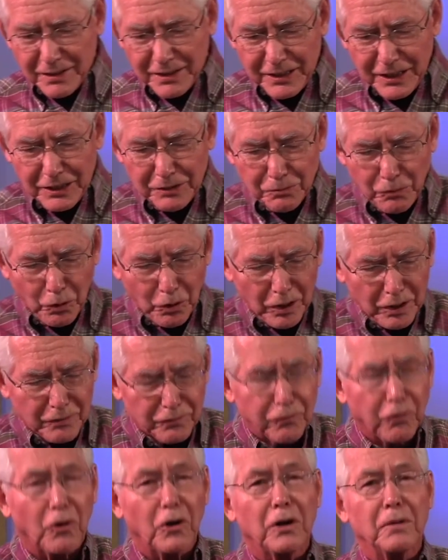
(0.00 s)
Get more
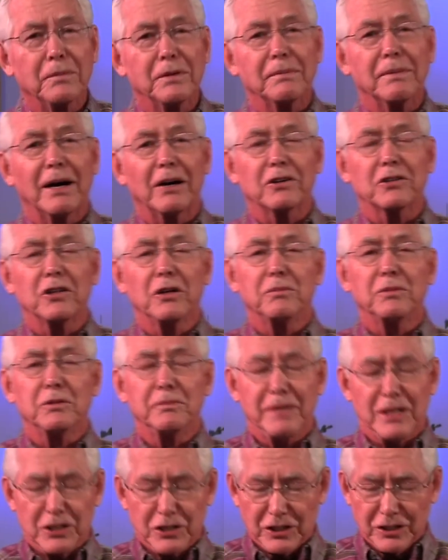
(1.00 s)
informed about global
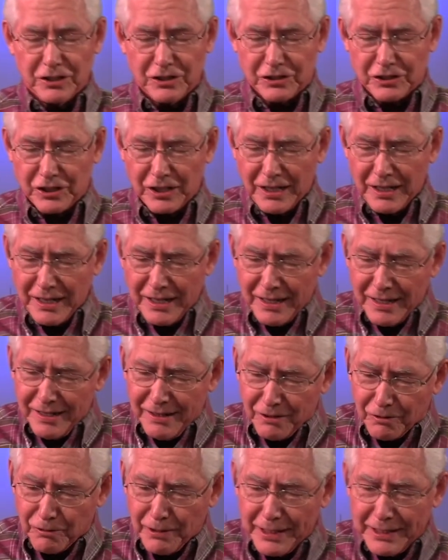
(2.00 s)
missions.
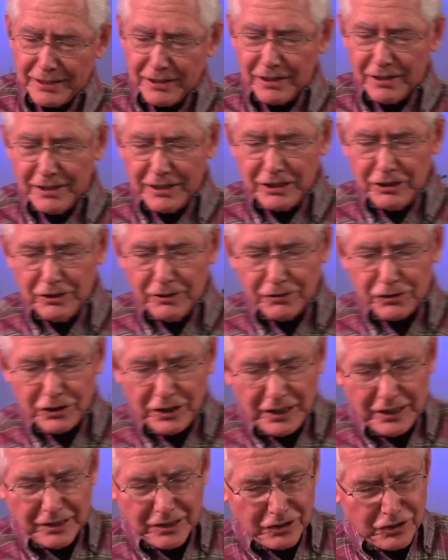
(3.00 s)
Regularly, you have
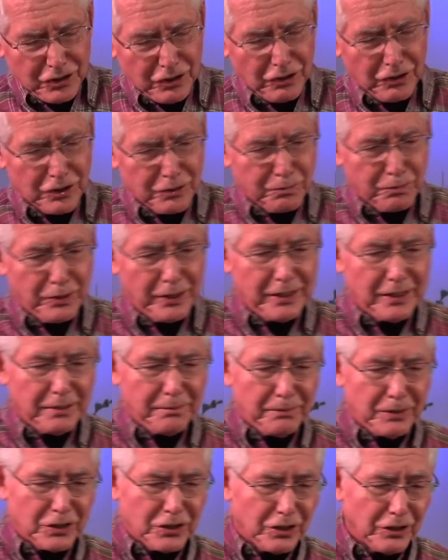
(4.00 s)
seen the church
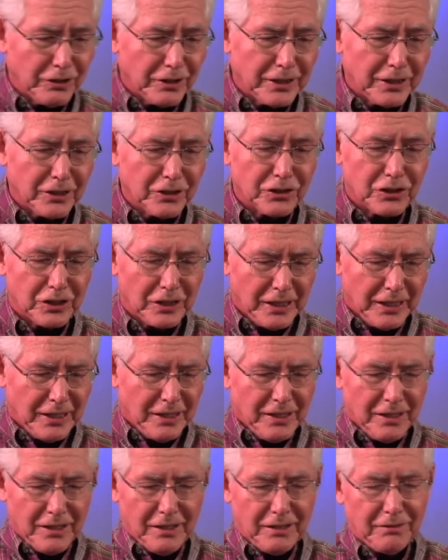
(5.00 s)
printed materials,
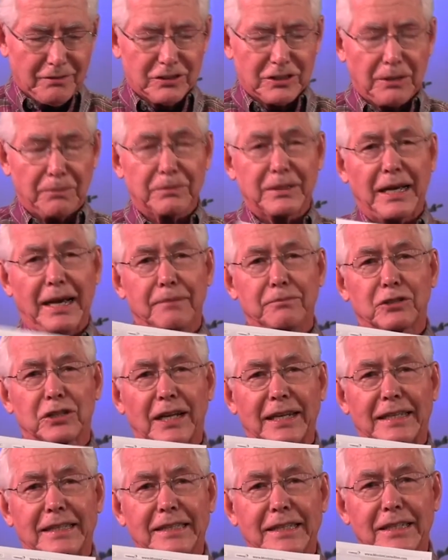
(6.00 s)
sometimes
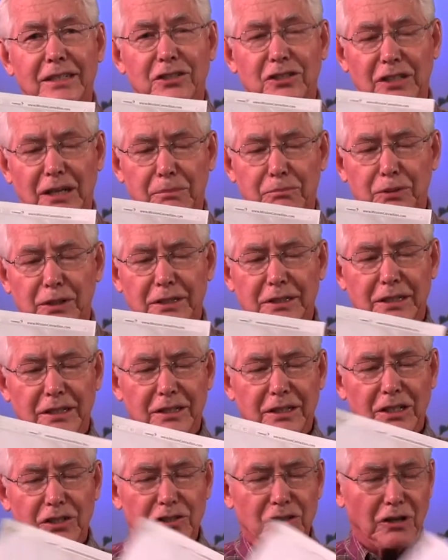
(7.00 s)
like this. I
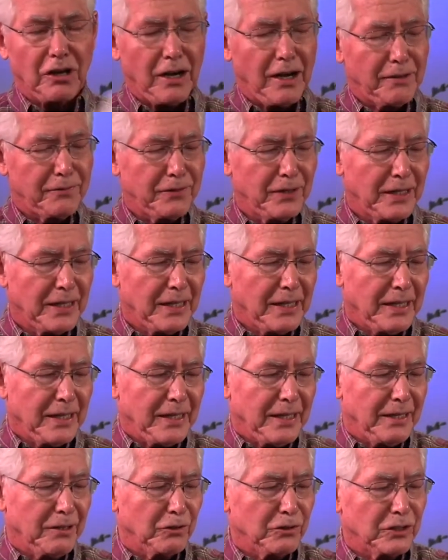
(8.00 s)
printed this off,
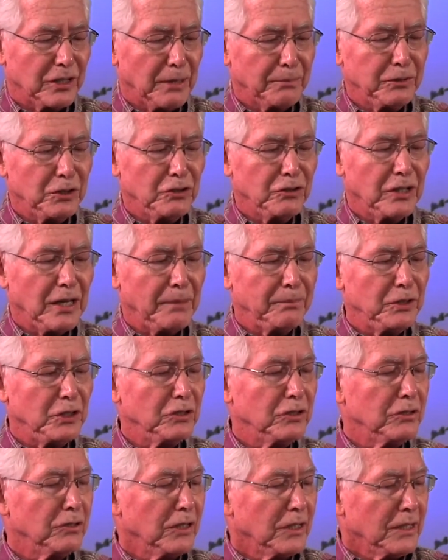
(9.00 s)

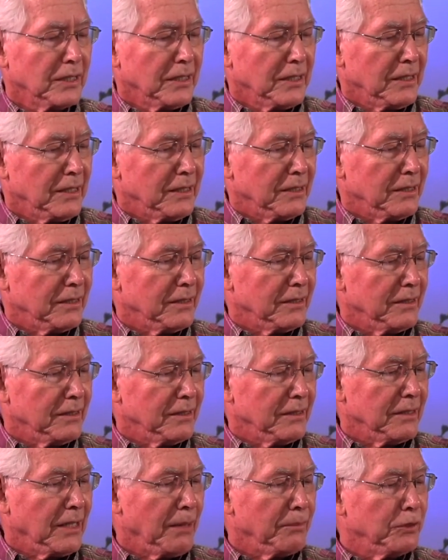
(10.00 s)

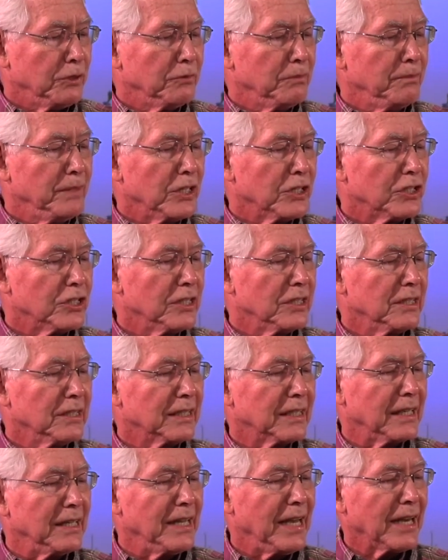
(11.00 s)

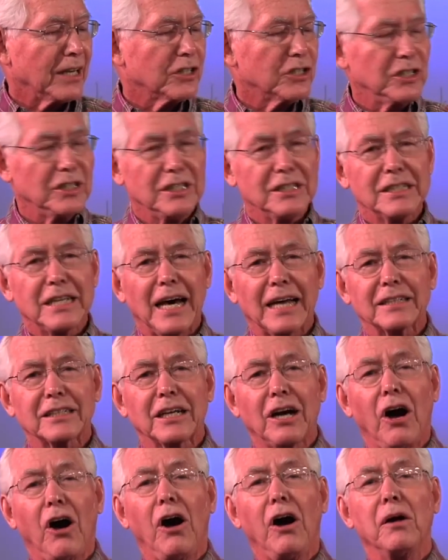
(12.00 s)

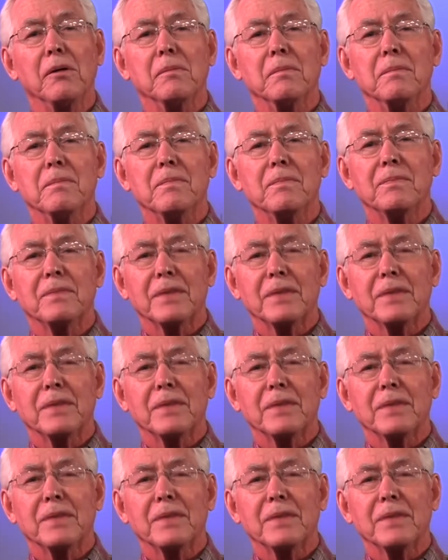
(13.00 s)
www.missionconnection.com.